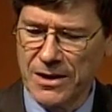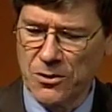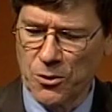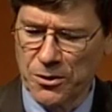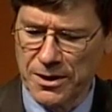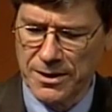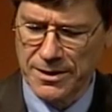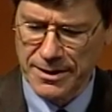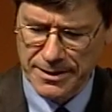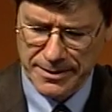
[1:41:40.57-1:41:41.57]
or
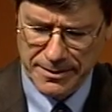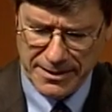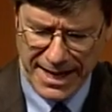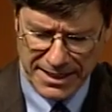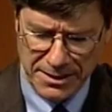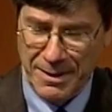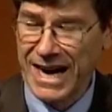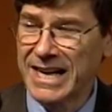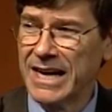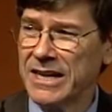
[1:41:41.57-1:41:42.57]
the
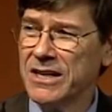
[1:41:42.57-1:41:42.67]
Taklamakan